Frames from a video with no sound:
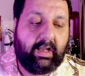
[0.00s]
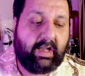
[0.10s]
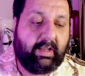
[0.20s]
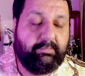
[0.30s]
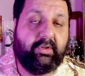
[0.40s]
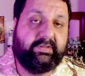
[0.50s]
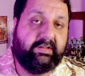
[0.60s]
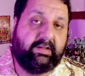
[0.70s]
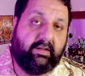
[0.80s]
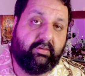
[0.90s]
I'm not
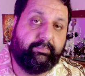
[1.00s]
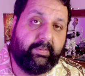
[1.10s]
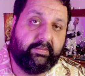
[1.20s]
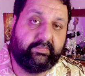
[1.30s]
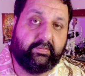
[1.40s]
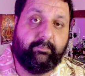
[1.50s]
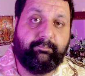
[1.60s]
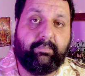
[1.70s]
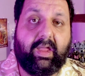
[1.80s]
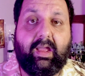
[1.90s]
that kind of person.
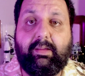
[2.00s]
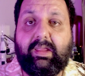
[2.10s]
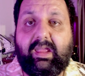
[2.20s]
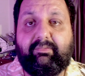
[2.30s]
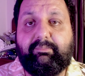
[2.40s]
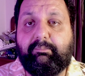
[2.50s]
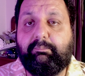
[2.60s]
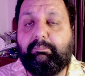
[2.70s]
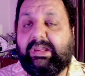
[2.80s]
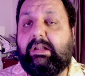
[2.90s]
I have
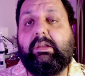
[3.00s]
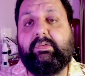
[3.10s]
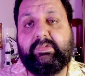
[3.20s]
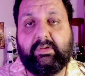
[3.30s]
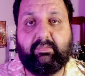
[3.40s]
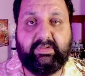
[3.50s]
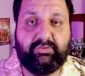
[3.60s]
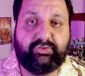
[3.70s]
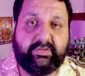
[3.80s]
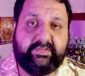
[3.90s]
millions of
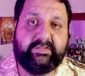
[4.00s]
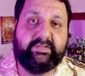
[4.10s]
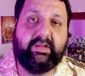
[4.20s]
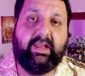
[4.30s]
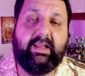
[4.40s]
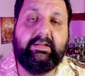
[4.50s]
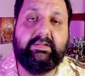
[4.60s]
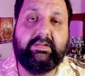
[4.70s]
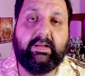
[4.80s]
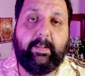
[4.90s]
interests,
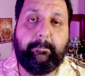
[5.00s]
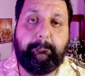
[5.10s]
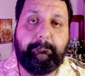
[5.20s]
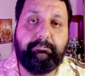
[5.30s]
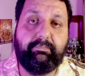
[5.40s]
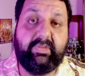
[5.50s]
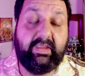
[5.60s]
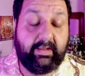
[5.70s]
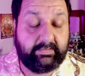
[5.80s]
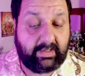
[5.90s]
and
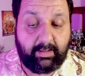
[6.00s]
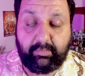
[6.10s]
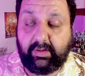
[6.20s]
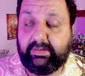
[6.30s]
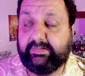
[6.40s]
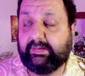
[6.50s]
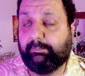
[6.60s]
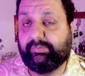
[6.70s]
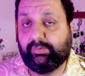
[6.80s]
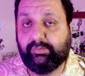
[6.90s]
the camera is
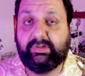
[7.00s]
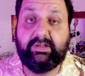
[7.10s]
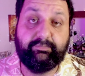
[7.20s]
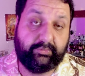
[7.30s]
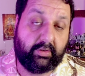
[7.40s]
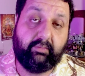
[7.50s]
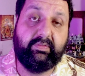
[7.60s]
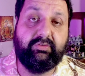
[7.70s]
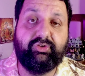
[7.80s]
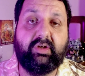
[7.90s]
absolutely, photography
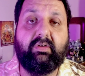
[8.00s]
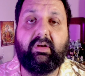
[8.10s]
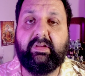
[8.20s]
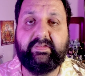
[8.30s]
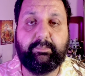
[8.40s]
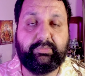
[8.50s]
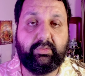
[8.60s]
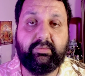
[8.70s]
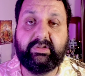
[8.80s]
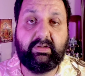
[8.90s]
in general is
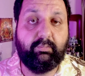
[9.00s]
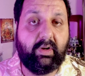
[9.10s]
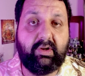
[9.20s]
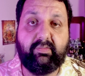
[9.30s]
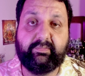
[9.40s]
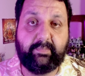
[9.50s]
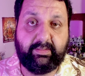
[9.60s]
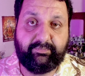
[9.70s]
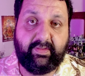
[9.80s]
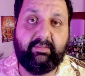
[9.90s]
absolutely one of my
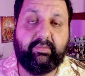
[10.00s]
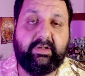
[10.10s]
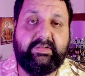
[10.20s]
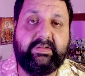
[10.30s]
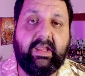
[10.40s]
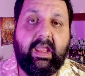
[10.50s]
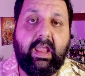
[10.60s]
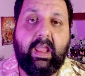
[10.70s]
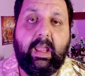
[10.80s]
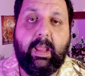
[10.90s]
favorite,
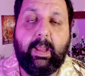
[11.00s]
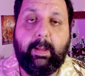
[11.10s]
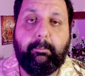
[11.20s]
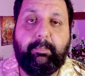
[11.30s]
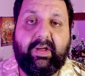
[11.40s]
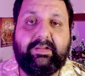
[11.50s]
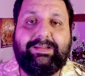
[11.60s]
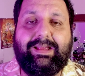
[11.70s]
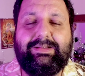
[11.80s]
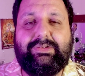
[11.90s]
but
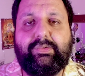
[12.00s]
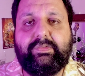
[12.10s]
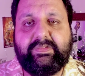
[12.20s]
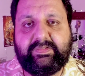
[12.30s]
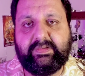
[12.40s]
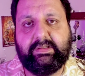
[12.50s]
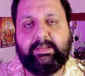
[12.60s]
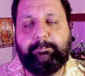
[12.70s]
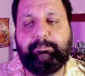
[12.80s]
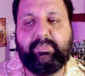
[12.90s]
I don't
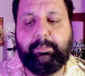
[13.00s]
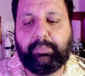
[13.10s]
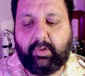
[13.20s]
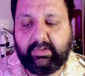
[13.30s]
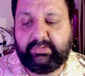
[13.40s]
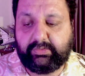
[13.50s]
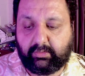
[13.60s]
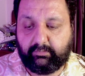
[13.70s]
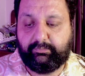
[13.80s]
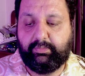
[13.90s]
see the point
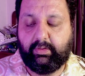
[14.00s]
of,